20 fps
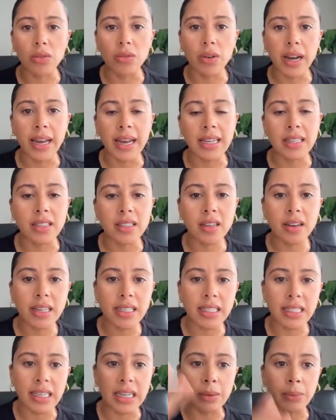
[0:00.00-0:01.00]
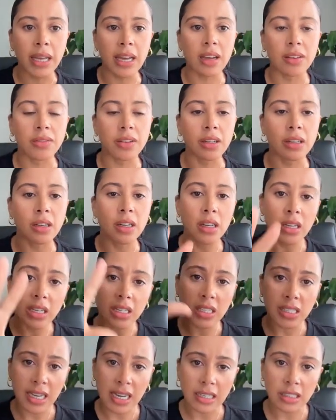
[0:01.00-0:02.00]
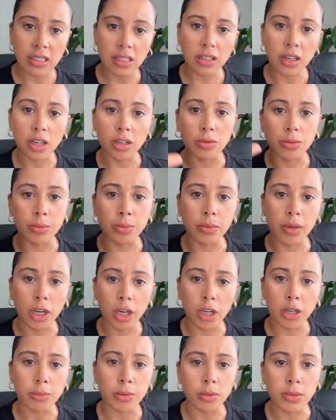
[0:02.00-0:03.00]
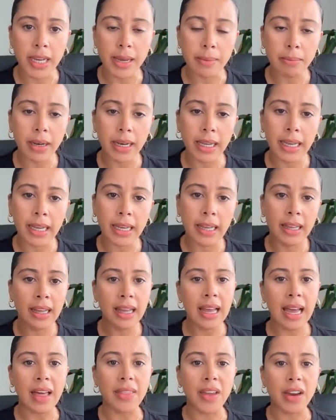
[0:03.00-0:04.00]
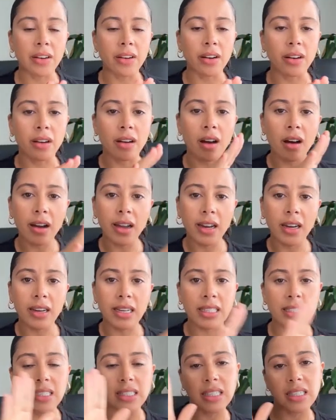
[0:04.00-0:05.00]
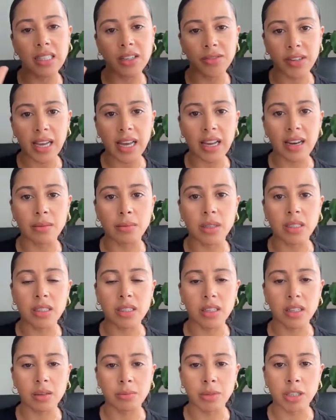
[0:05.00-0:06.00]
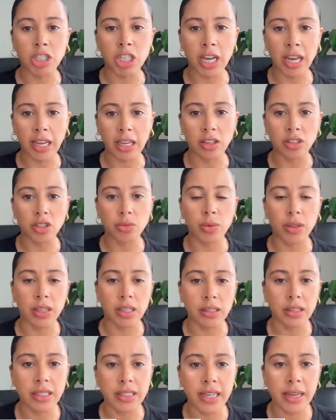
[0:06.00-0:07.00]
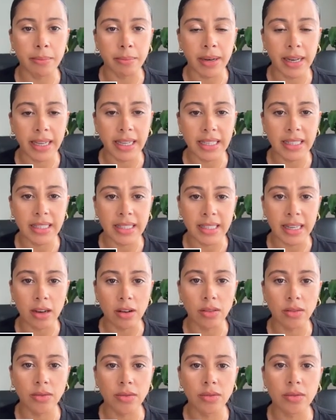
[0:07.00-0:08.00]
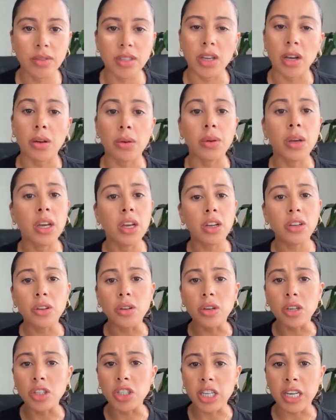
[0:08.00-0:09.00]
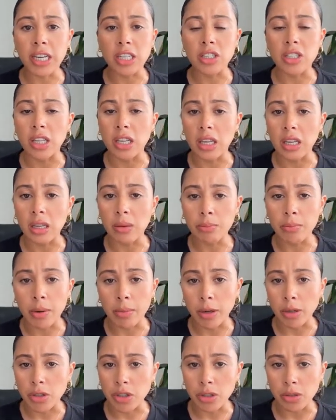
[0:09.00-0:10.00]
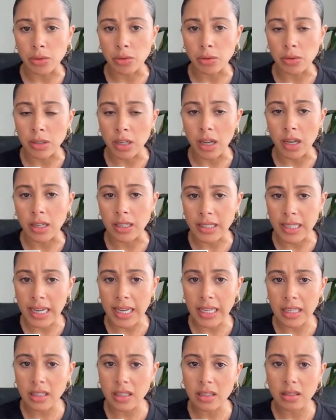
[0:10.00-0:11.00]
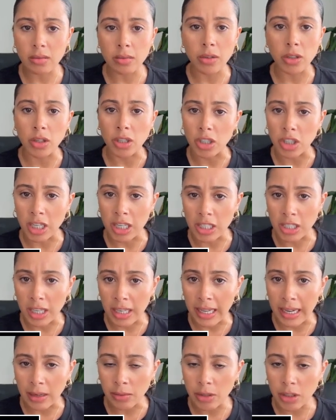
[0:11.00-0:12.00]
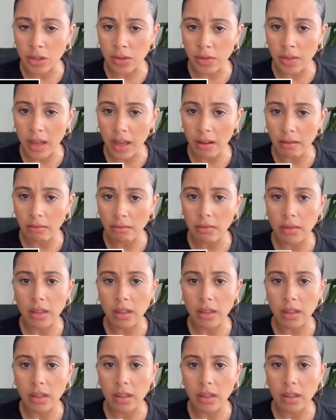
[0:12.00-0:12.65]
the right-hand side here, we have a standard global template, and there are highlighted the different elements that can be changed within the template itself. So you can change the promotional dates, you can change the language of that,